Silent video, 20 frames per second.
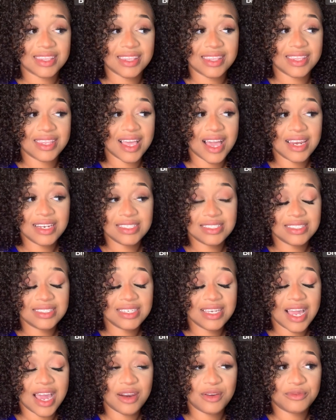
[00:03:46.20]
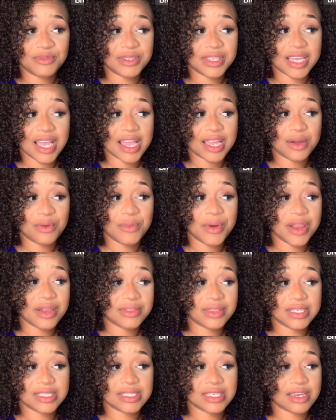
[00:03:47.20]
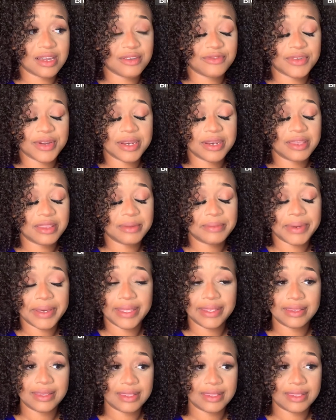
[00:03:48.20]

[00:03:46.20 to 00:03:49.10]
honestly, I don't feel like I could wear this hair for another month.